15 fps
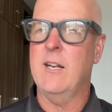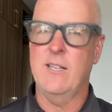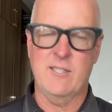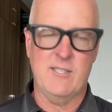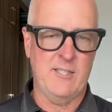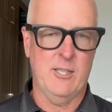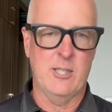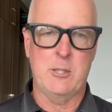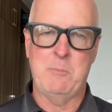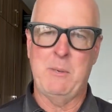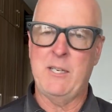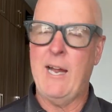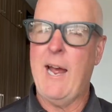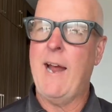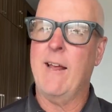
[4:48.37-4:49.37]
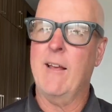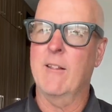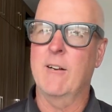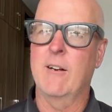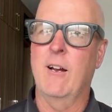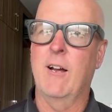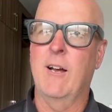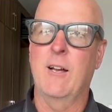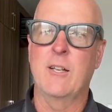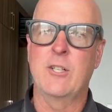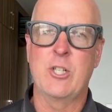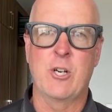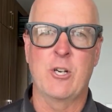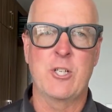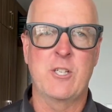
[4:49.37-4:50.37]
it's still a spectacular
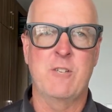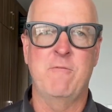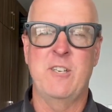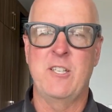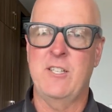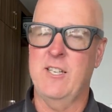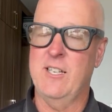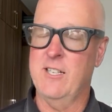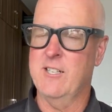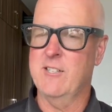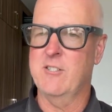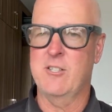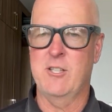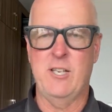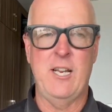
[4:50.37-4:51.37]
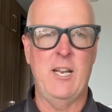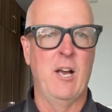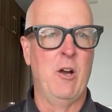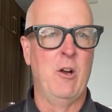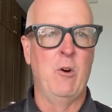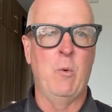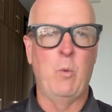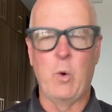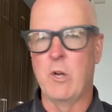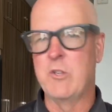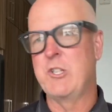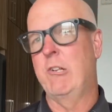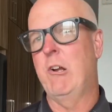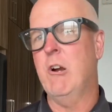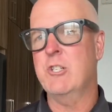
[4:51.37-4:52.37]
church to visit. It is the
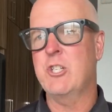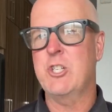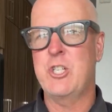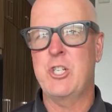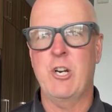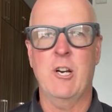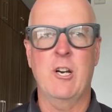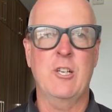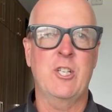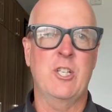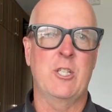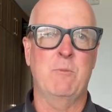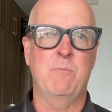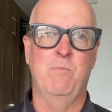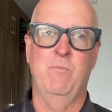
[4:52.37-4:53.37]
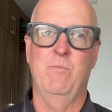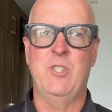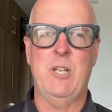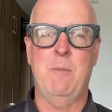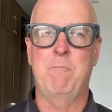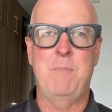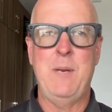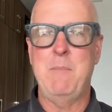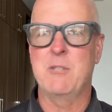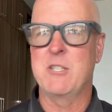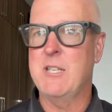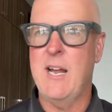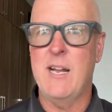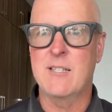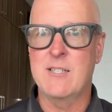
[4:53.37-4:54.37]
world's largest church. Some people
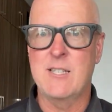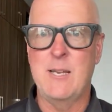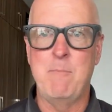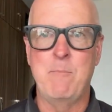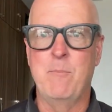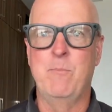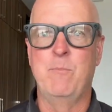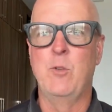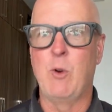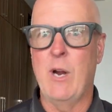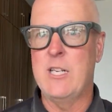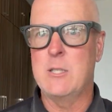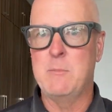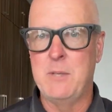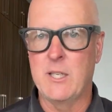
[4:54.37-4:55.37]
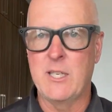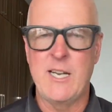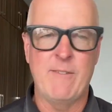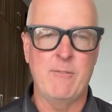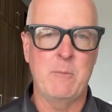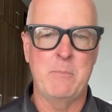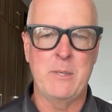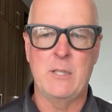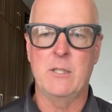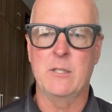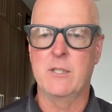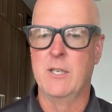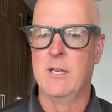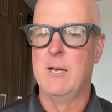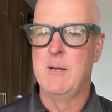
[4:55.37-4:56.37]
say it's the greatest building ever
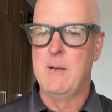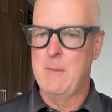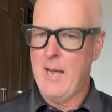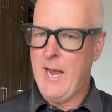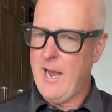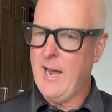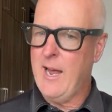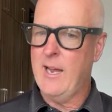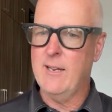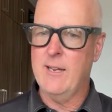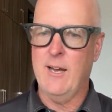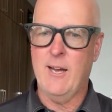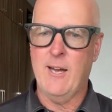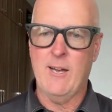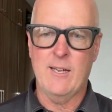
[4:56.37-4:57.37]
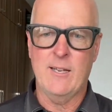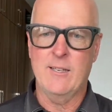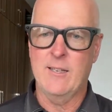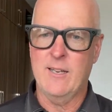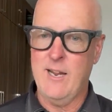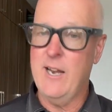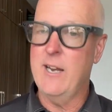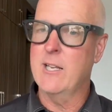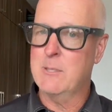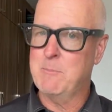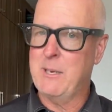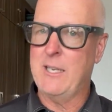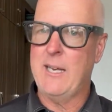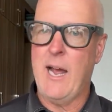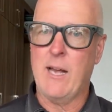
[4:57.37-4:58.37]
built. And It is
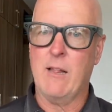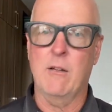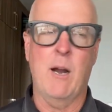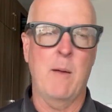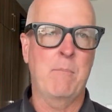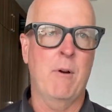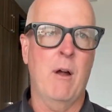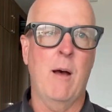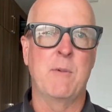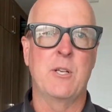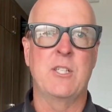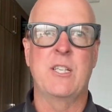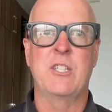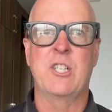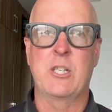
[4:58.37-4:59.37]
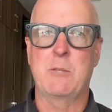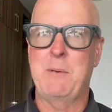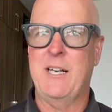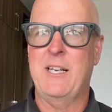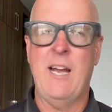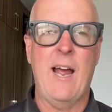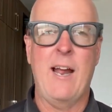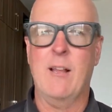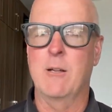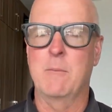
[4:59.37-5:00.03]
spectacular, I promise. It's a spectacular